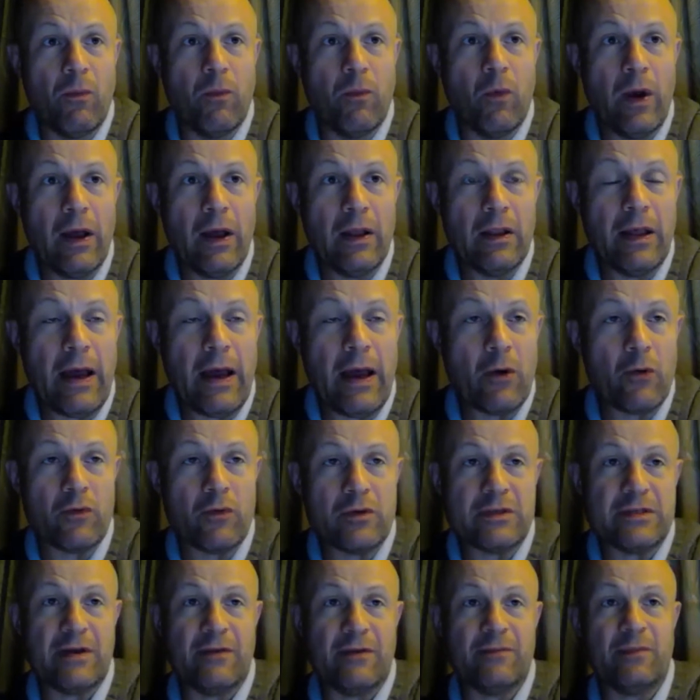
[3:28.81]

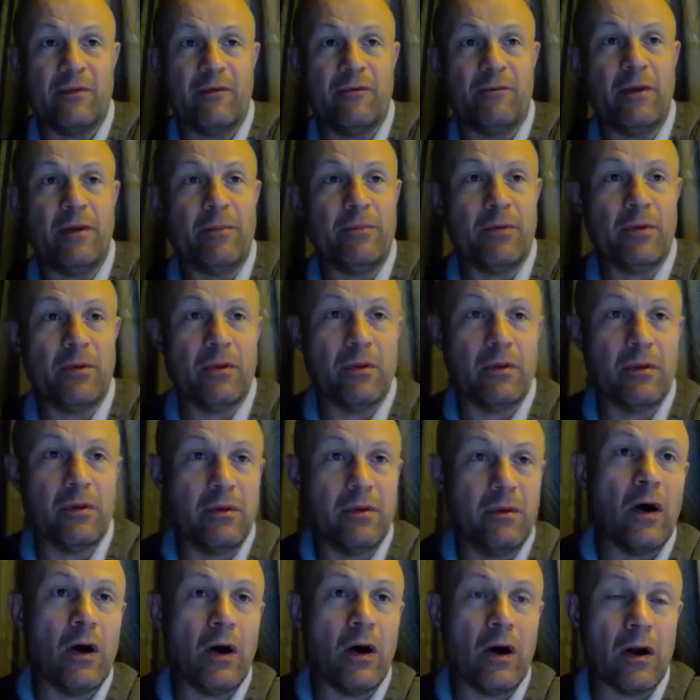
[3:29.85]
receptive people
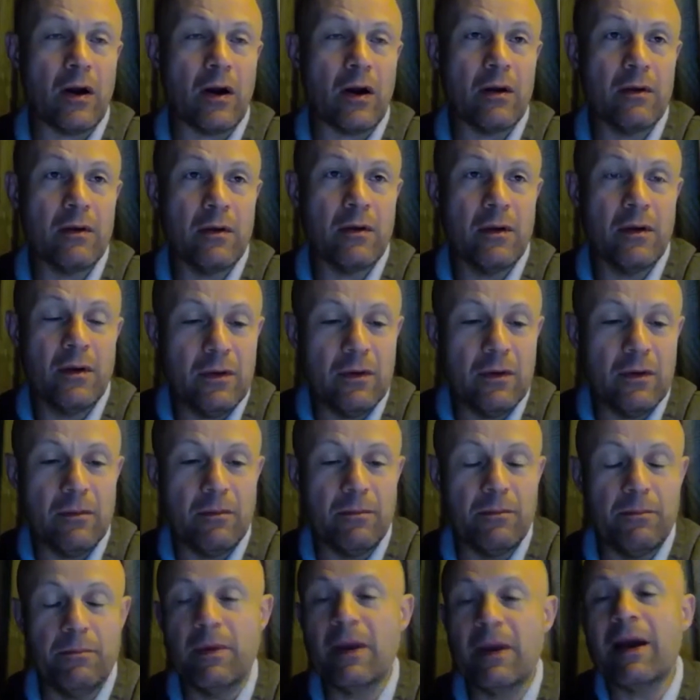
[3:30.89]
are to
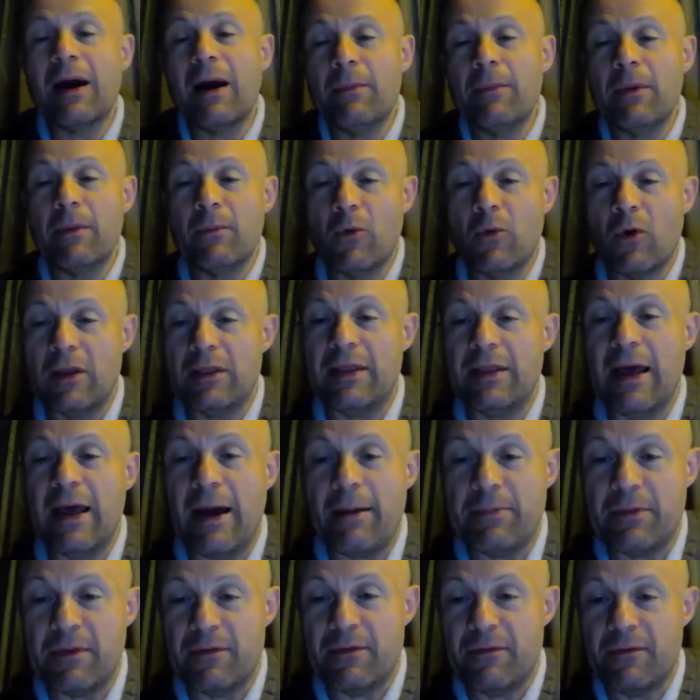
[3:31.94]
becoming more
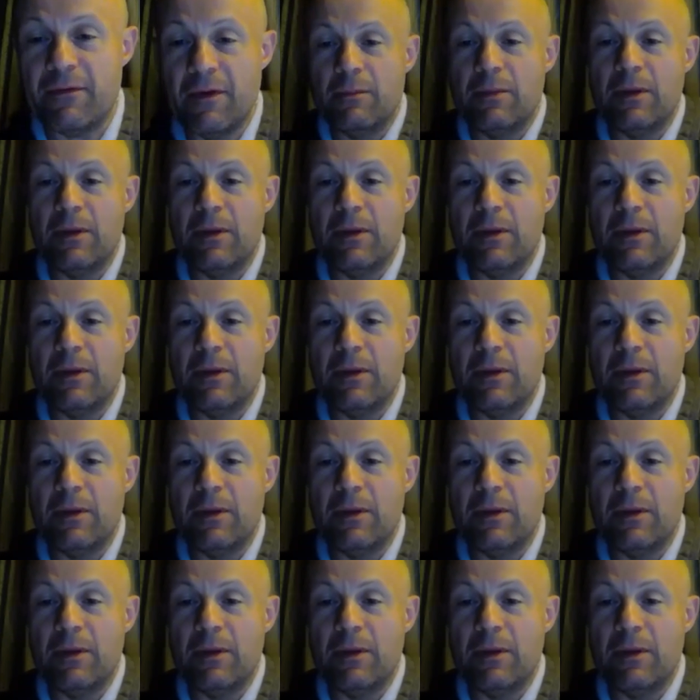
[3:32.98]
adaptive,